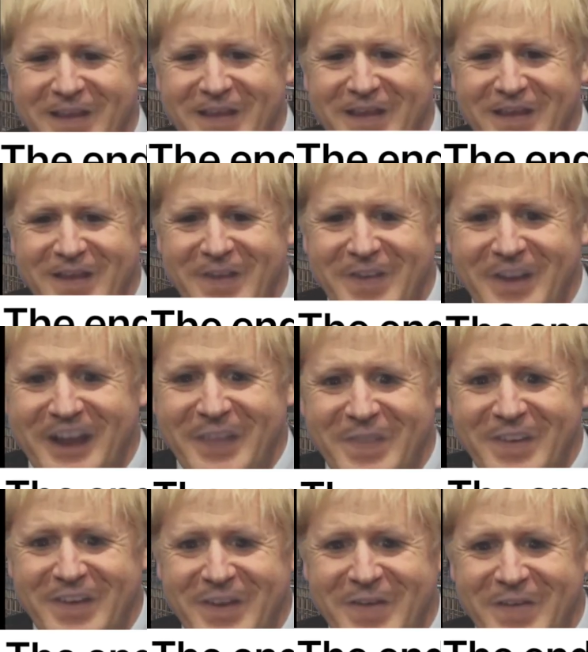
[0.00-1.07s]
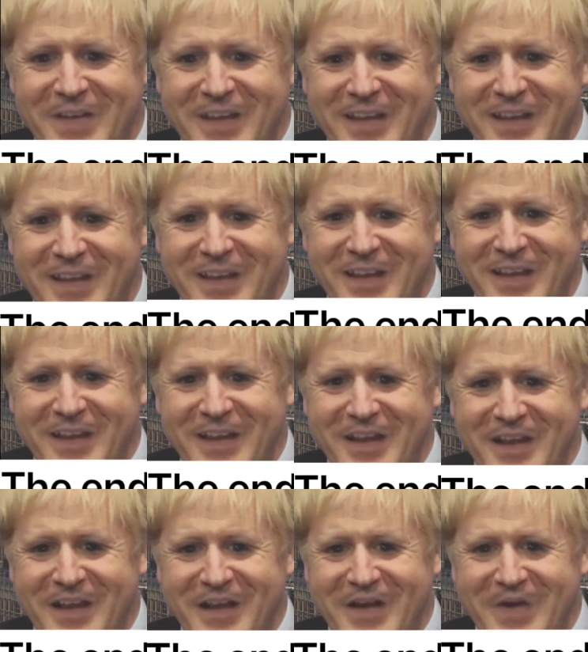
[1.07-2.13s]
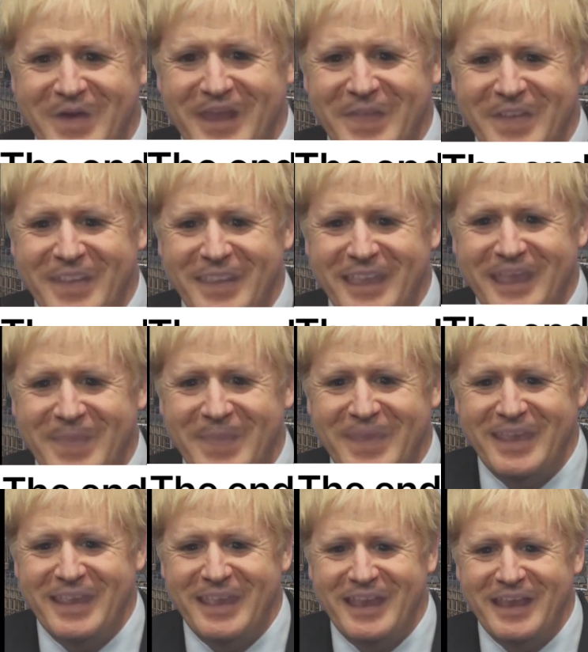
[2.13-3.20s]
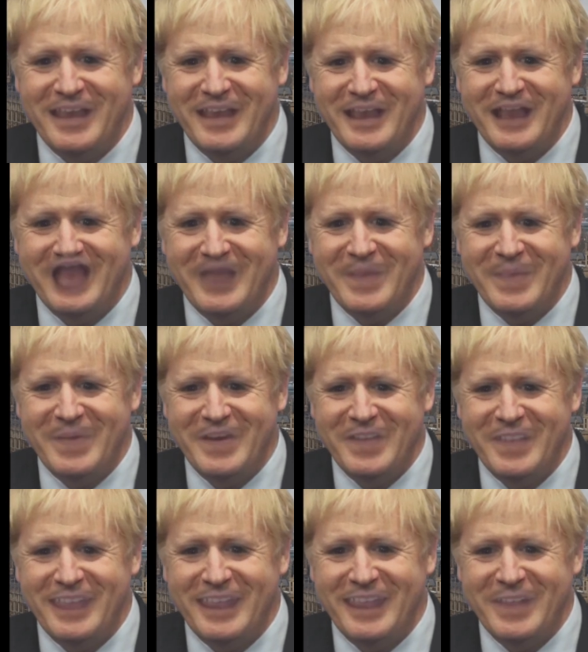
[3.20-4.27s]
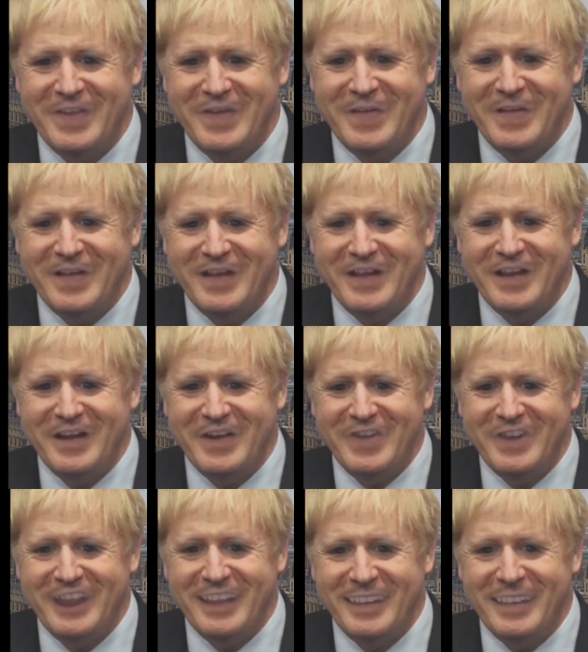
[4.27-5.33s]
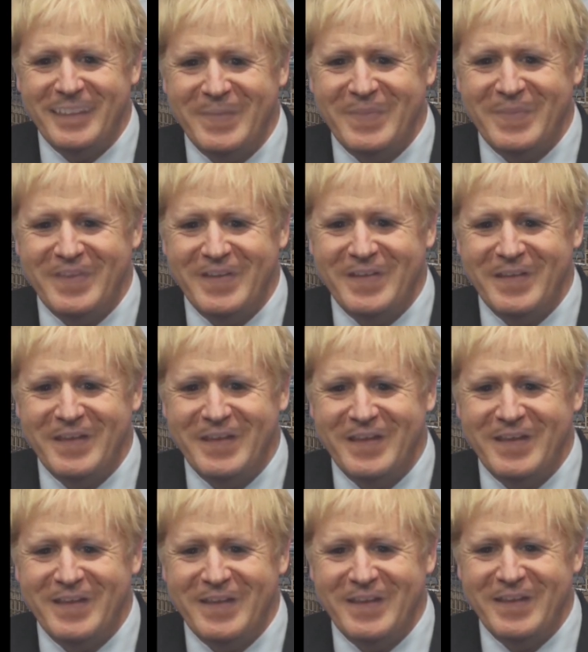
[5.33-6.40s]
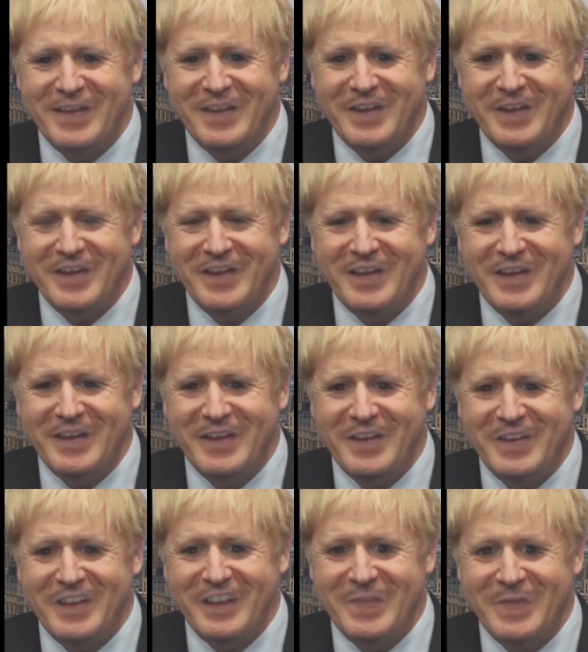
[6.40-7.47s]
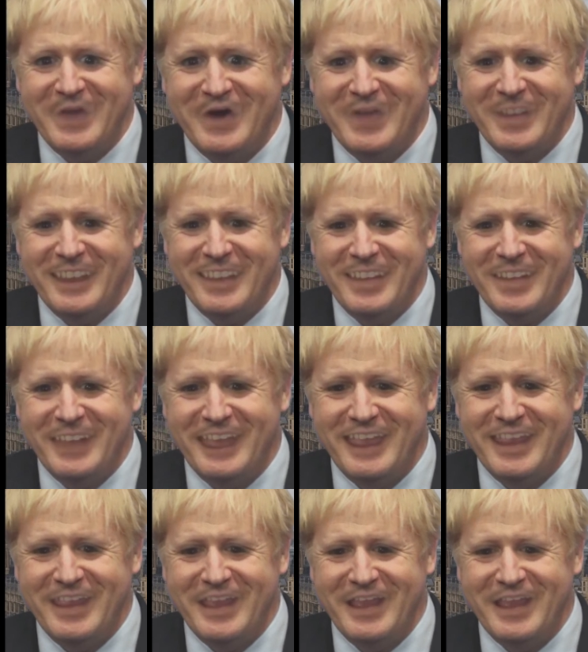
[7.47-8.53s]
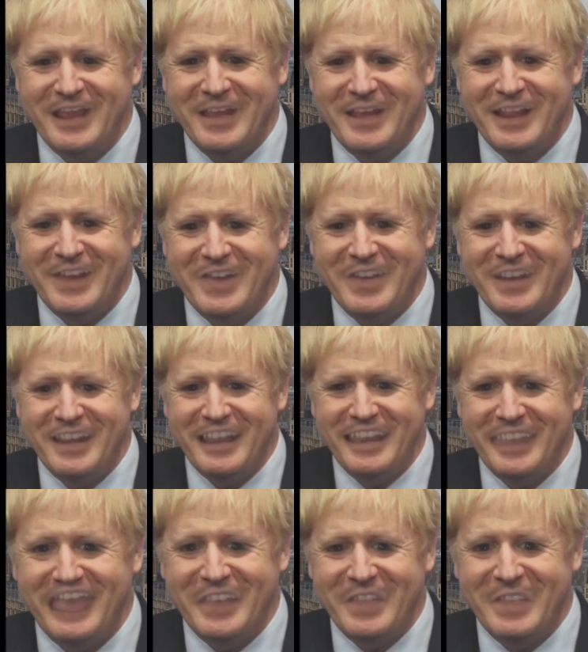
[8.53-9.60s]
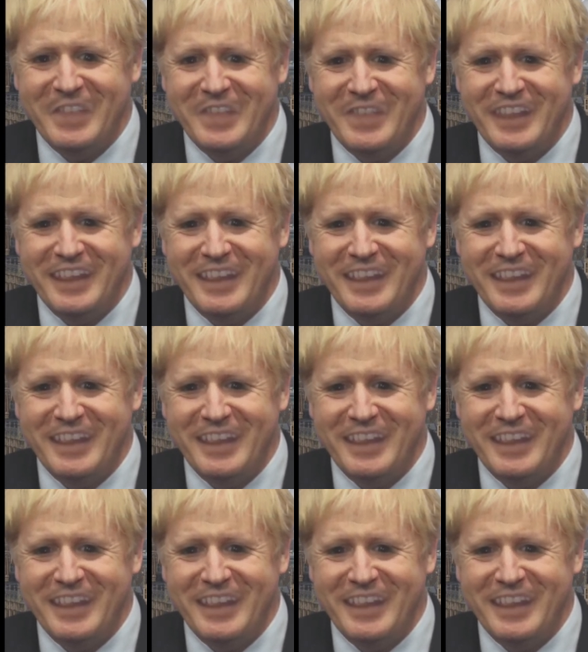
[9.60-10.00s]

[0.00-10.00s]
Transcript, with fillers: Good afternoon. We have to say a big happy birthday to Tracy Simpson. She's 40 today and doesn't look a day over 50.